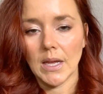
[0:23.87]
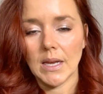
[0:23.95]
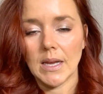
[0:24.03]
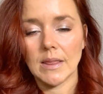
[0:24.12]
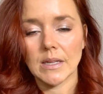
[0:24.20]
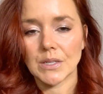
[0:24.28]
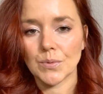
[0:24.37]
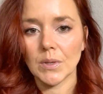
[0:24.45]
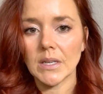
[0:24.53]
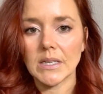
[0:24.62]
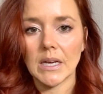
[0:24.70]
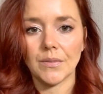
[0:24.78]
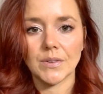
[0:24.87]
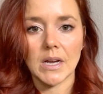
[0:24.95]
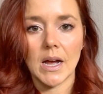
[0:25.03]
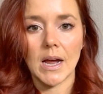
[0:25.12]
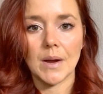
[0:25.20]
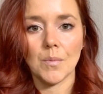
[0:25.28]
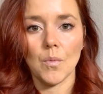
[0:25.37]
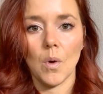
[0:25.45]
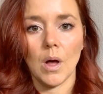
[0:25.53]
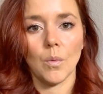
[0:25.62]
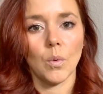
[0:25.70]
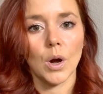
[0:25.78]
In this really tough time
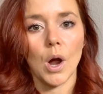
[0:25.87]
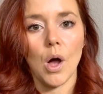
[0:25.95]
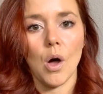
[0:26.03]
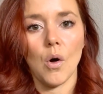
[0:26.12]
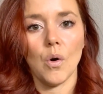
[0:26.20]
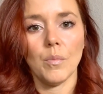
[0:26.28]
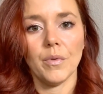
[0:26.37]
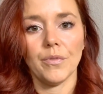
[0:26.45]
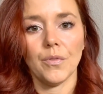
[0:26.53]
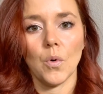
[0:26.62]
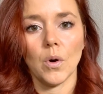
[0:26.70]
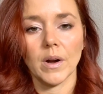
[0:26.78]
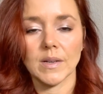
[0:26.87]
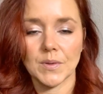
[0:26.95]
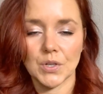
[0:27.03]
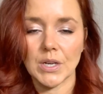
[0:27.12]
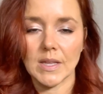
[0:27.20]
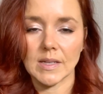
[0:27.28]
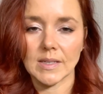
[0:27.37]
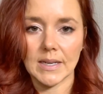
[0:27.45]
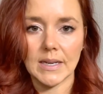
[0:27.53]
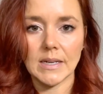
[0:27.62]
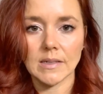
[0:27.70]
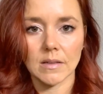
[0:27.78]
while we're home for, especially in the
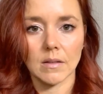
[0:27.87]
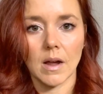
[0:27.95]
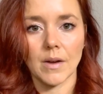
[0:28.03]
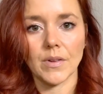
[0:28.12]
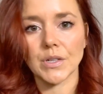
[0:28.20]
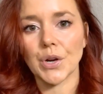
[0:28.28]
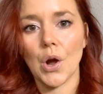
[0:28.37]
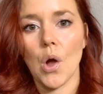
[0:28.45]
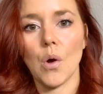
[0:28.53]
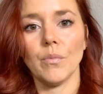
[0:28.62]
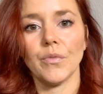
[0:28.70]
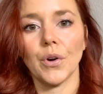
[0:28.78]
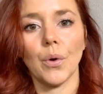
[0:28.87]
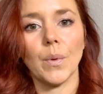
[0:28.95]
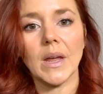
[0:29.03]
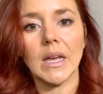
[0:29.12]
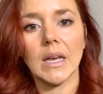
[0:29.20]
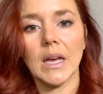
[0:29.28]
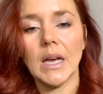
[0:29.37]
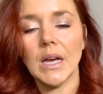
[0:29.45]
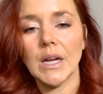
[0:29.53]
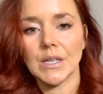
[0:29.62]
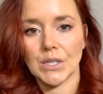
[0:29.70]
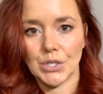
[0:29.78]
cities, a lot of us are home for a week
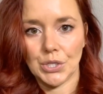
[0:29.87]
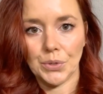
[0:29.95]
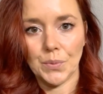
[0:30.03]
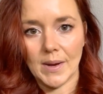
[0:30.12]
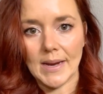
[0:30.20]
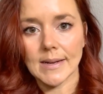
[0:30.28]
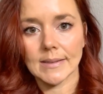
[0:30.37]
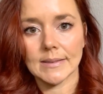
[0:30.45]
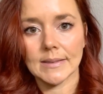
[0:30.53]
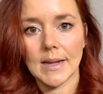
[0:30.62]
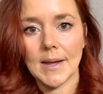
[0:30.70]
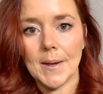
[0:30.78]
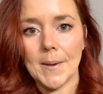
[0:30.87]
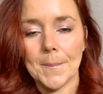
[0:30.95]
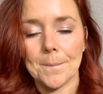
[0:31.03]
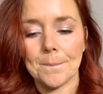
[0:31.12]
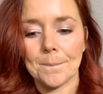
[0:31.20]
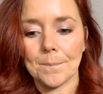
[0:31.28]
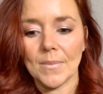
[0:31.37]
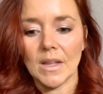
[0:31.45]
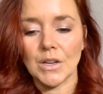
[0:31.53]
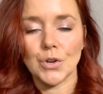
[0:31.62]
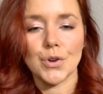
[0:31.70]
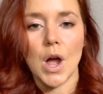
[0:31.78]
to two weeks.
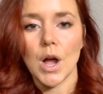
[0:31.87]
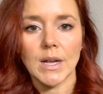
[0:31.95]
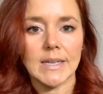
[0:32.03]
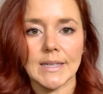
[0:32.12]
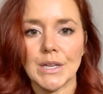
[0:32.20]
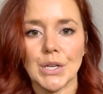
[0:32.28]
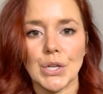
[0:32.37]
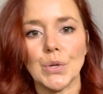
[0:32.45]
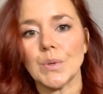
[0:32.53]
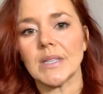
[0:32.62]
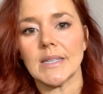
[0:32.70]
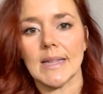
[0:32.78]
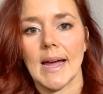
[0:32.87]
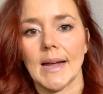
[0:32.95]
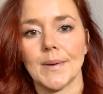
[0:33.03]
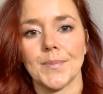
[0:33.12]
Your dog isn't used to that.